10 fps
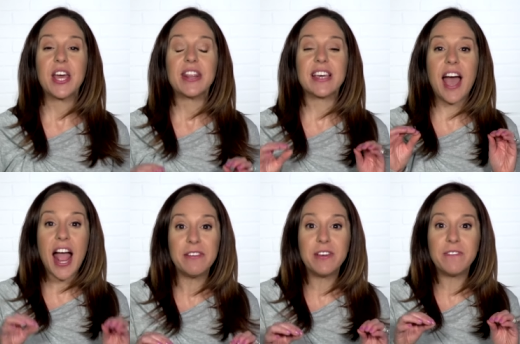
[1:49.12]
The
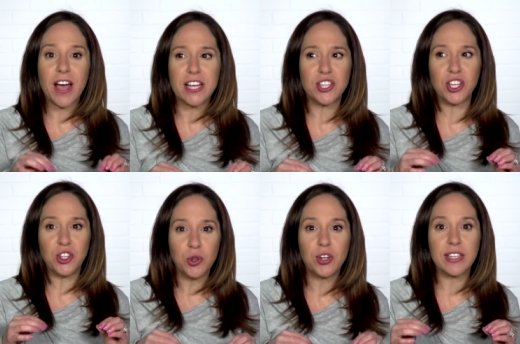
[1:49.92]
kind of advice
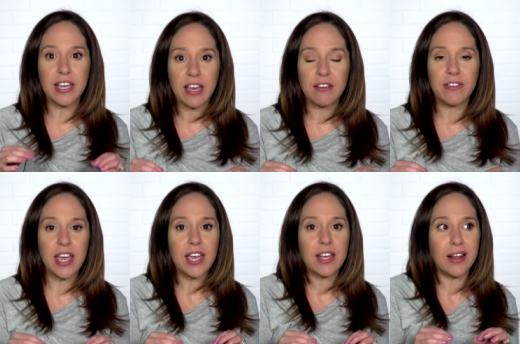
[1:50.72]
you could give
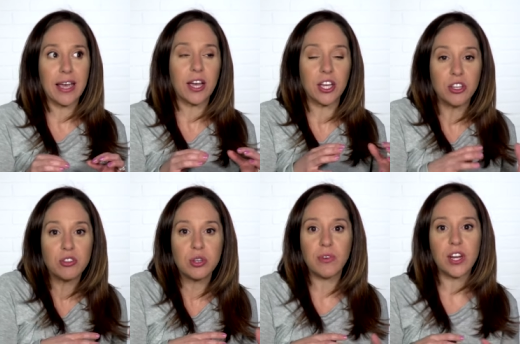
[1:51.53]
in like a
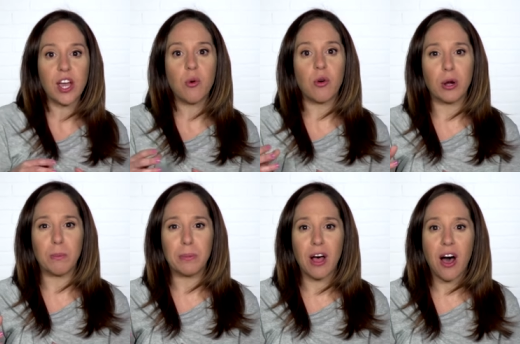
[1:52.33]
YouTube video or a
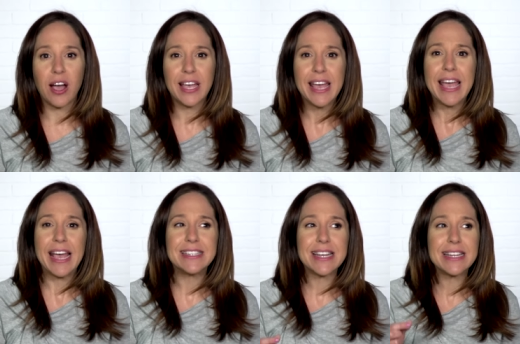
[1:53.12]
blog
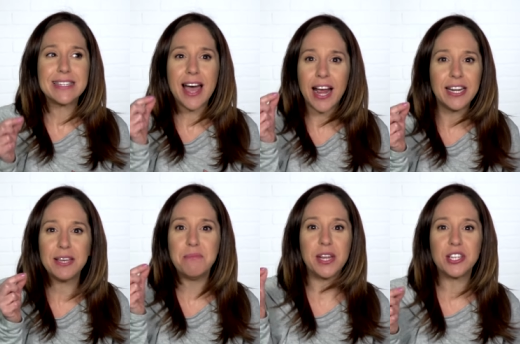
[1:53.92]
is a tiny
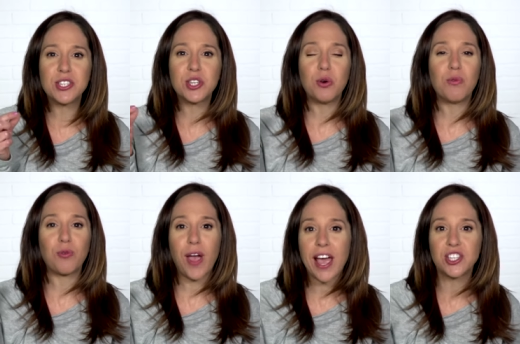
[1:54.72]
minuscule
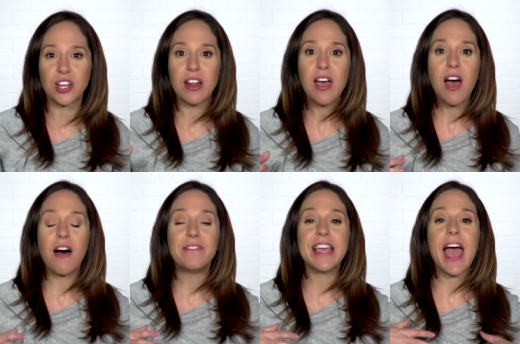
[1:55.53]
fraction
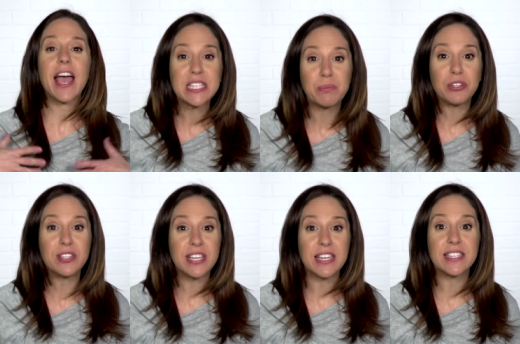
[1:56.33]
of the
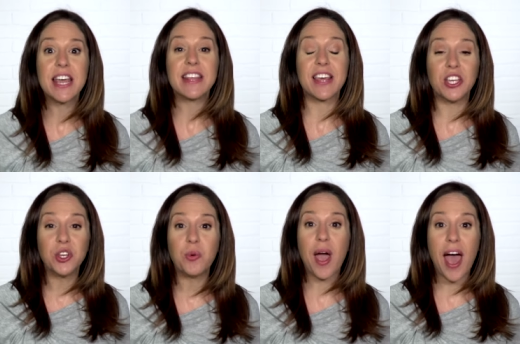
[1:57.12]
expertise that
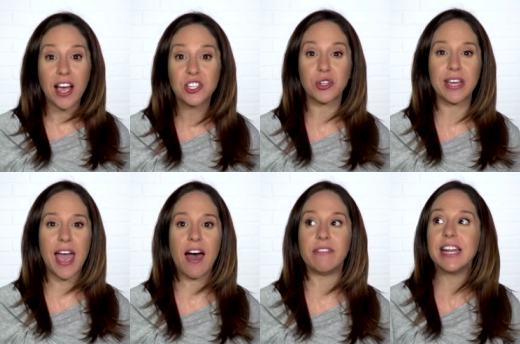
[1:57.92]
you actually
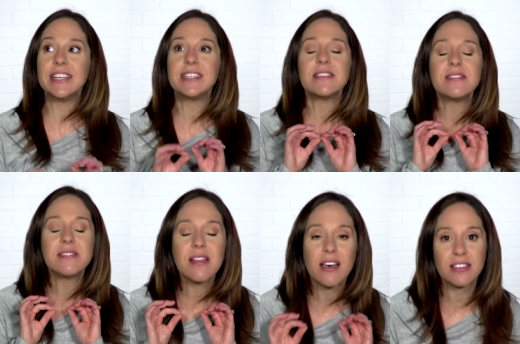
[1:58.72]
have. It is
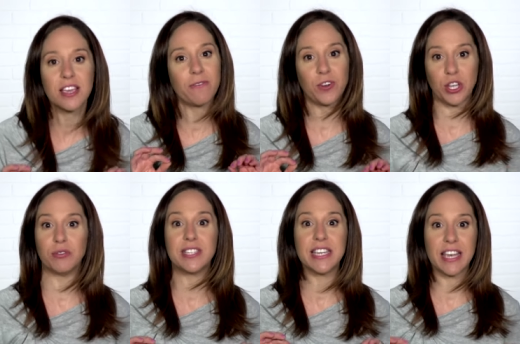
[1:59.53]
nothing for you
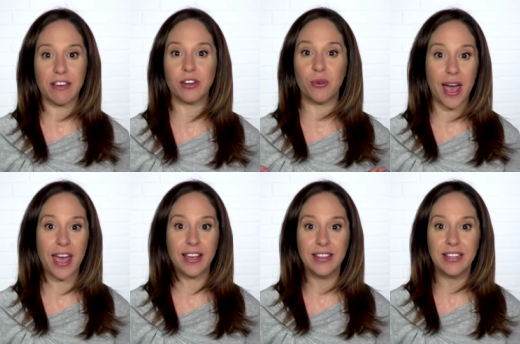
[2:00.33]
to give it
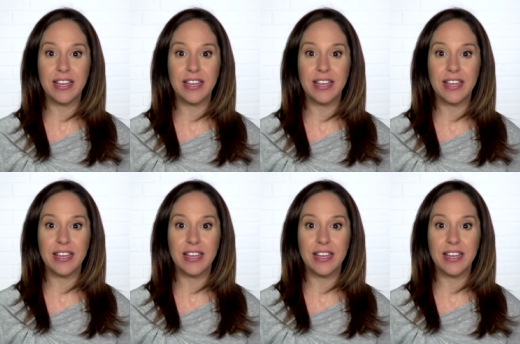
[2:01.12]
away.